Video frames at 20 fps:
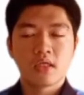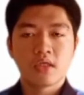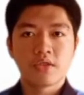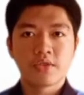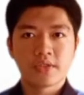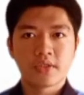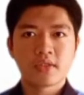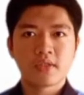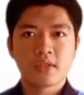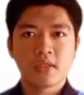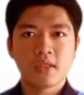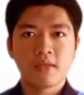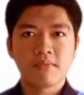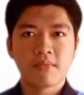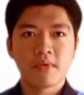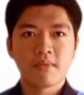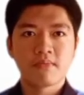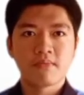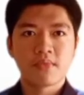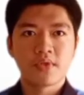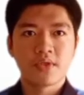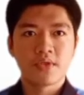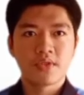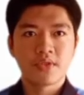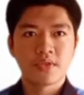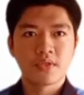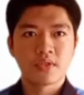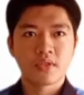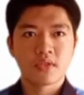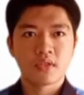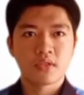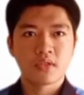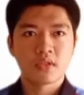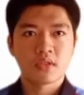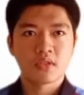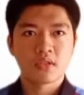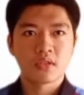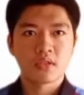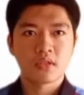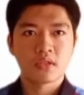your team members,
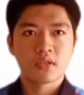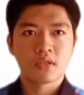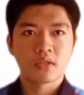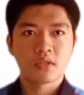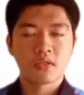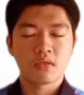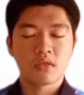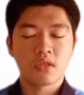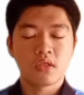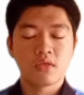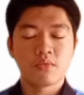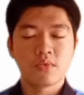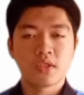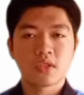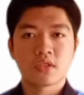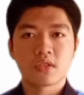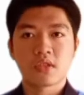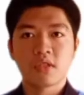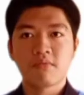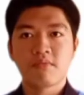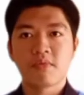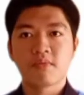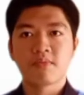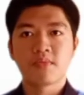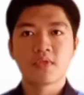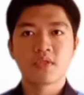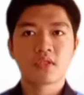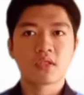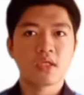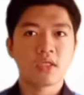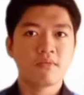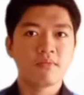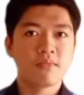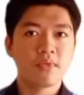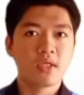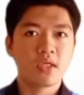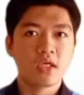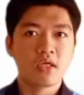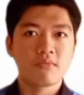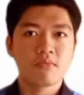in which team members can
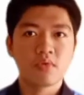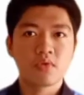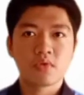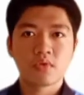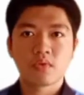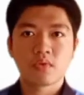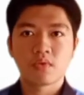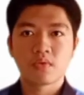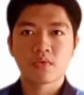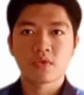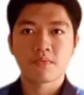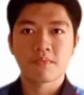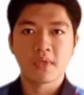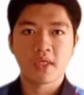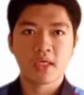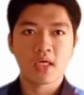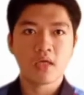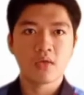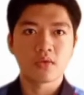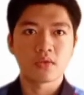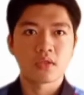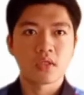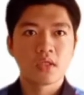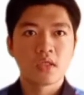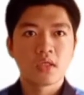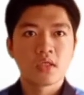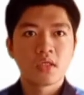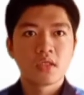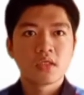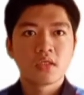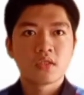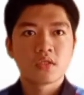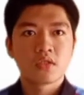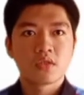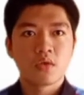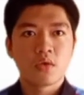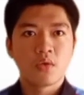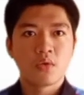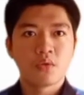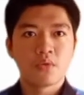be able to speak out.
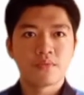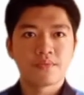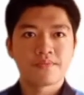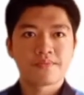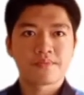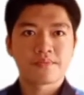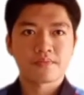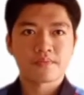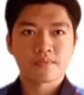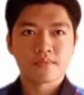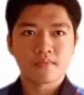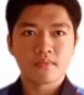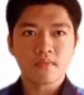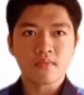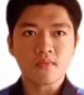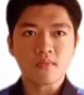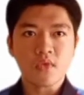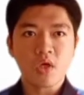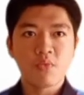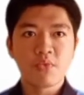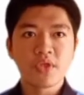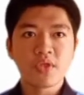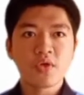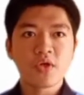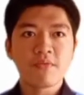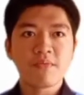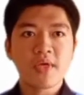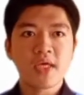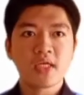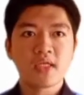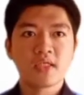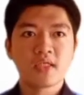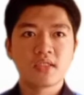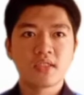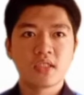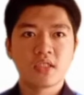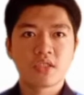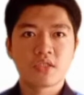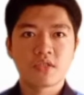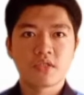So when you are making
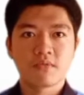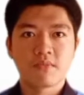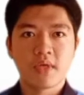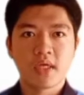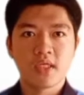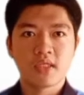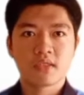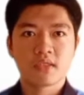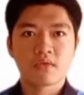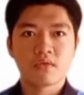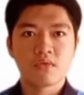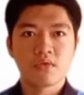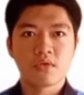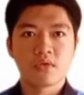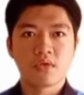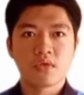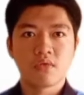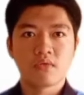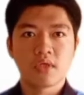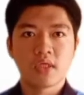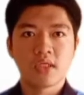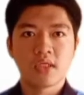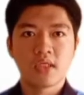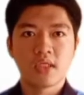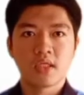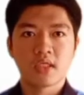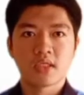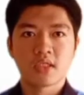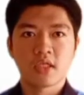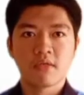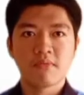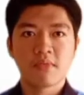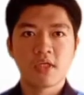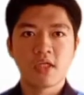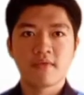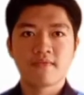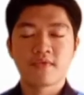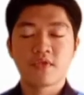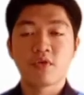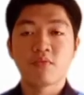decisions based on your own ideas and
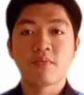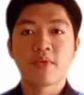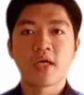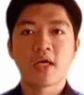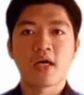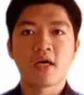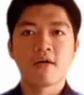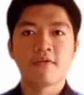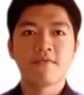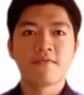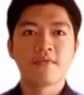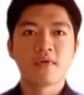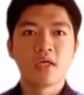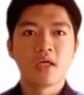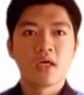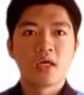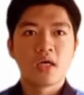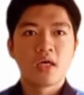beliefs, you may have